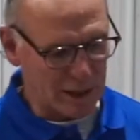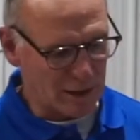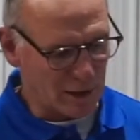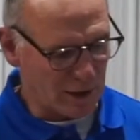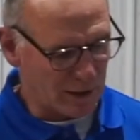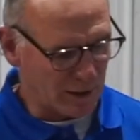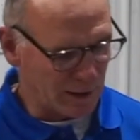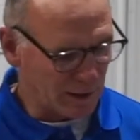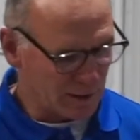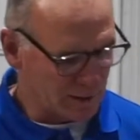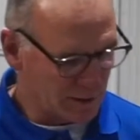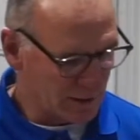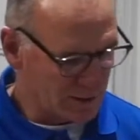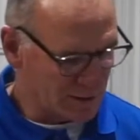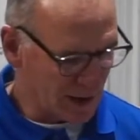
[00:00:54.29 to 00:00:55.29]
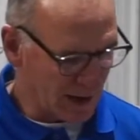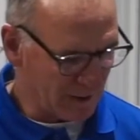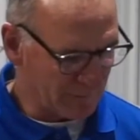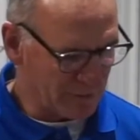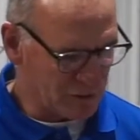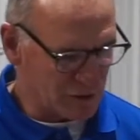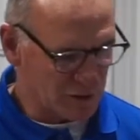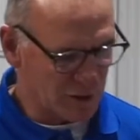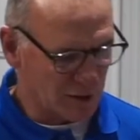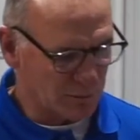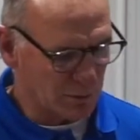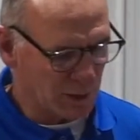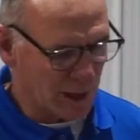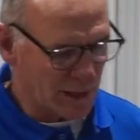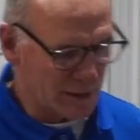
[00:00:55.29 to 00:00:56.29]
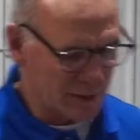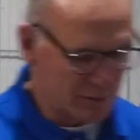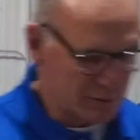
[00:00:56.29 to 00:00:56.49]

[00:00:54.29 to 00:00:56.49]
on here. It's a 1/2-inch thick blade, and